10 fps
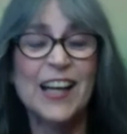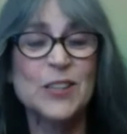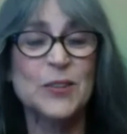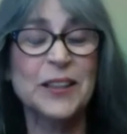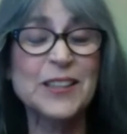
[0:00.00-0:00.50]

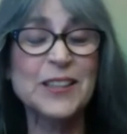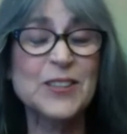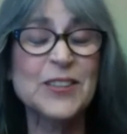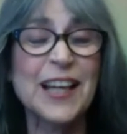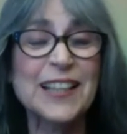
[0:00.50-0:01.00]
So we're going to
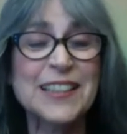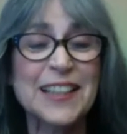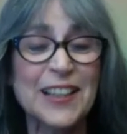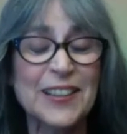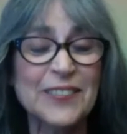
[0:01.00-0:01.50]
do that
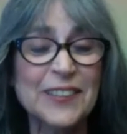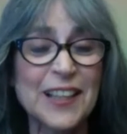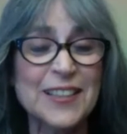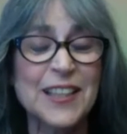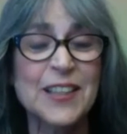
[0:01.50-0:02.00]
together when
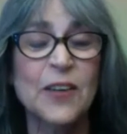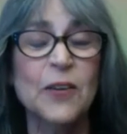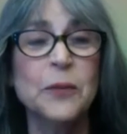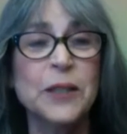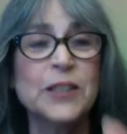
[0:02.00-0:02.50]
I say go,
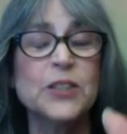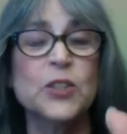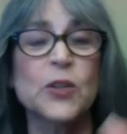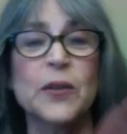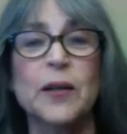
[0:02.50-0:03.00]
and we can
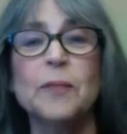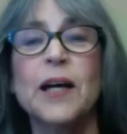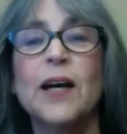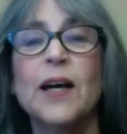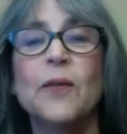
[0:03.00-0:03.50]
show them.
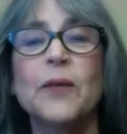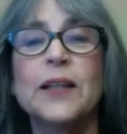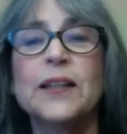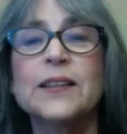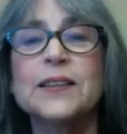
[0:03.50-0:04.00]

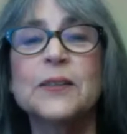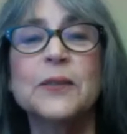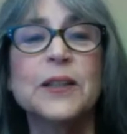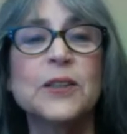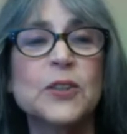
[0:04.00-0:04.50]
Let's see,
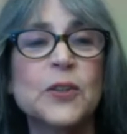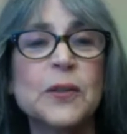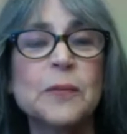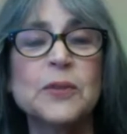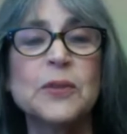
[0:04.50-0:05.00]
we can show
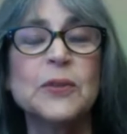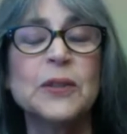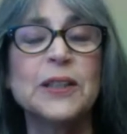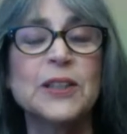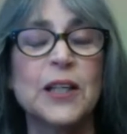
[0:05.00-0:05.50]
them to
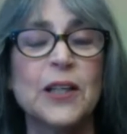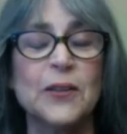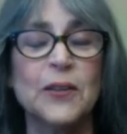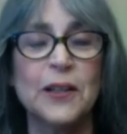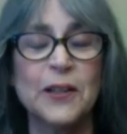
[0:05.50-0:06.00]
each
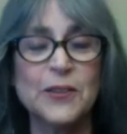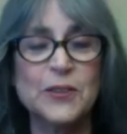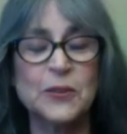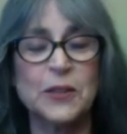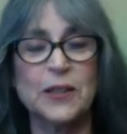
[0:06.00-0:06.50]
other on our
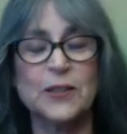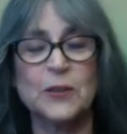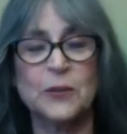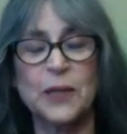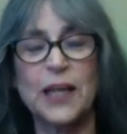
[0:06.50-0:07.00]
screen.
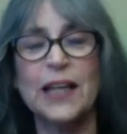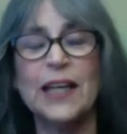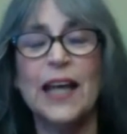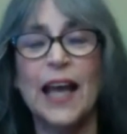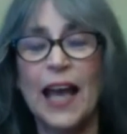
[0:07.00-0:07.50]
So
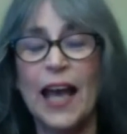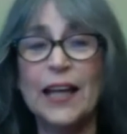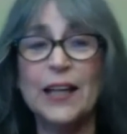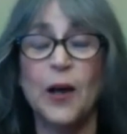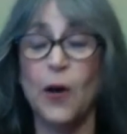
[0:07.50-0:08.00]
ready
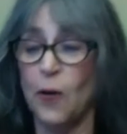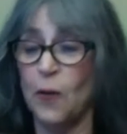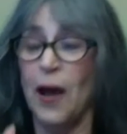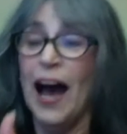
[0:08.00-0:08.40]
and go.